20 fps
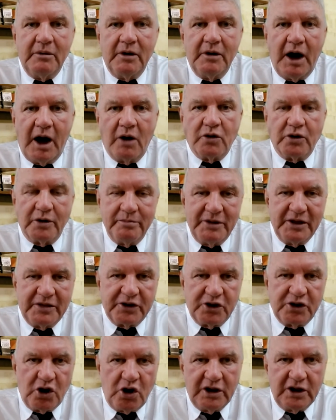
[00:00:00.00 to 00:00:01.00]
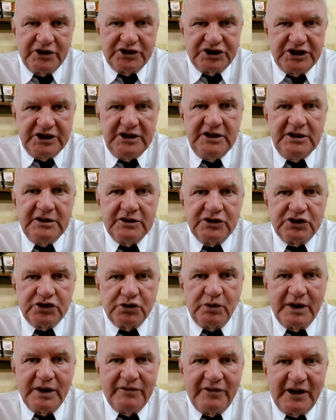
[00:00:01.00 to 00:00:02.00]
Our methodology,
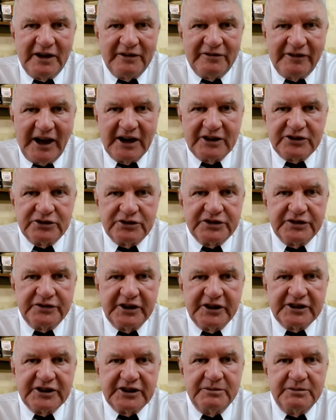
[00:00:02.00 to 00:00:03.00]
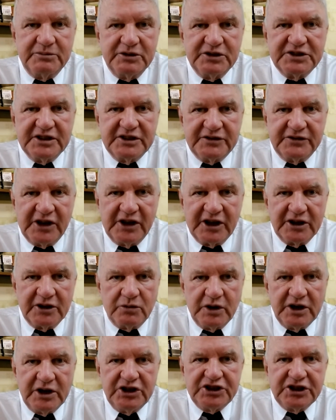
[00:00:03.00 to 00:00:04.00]
25 factors affecting business
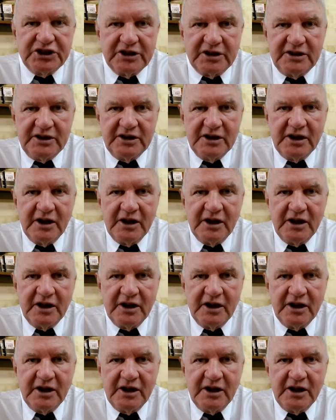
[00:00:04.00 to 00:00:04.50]
valuation,